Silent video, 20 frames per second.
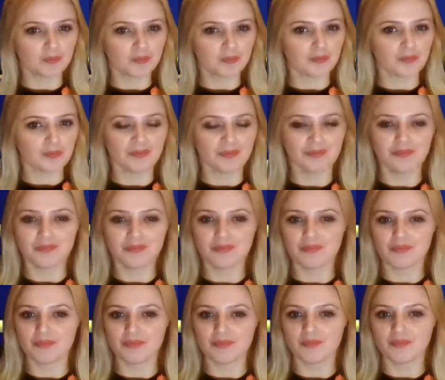
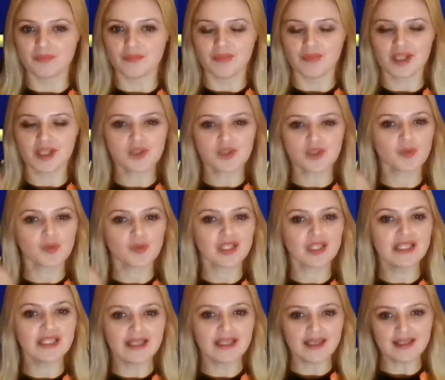much more
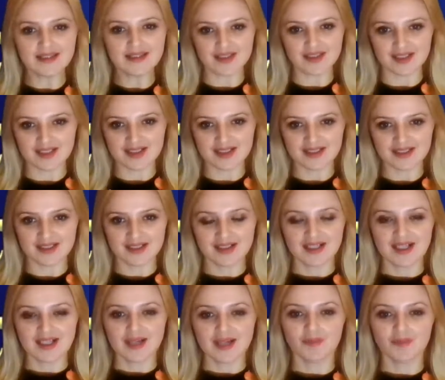later,
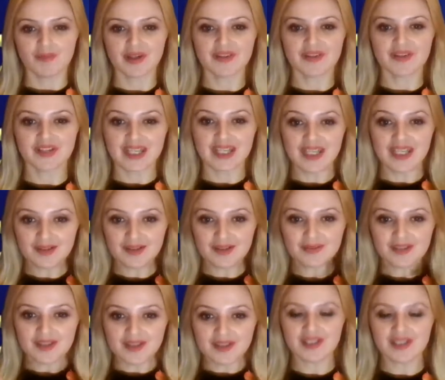but
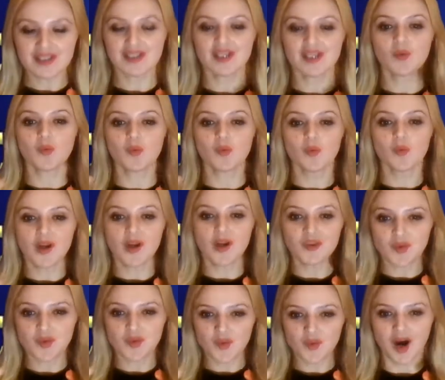everything
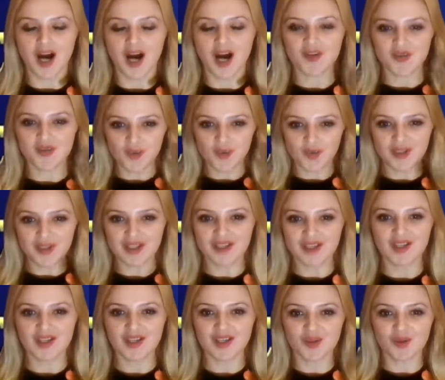what you are doing
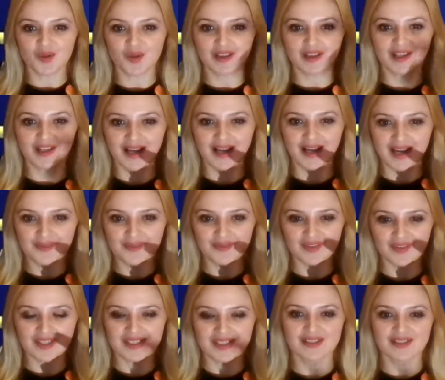in your life,
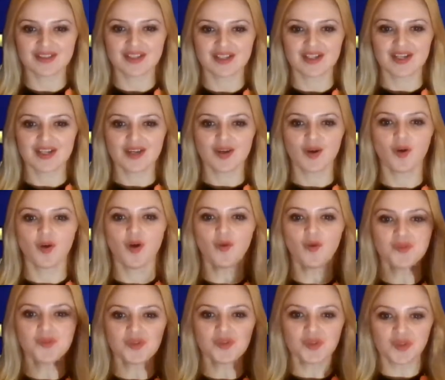it
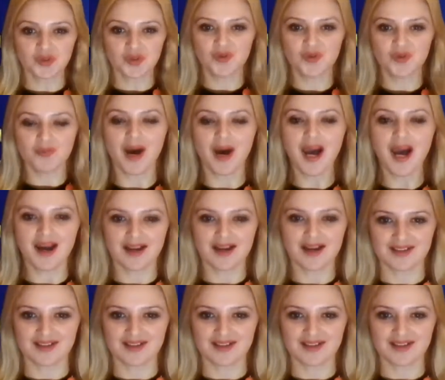comes to you back.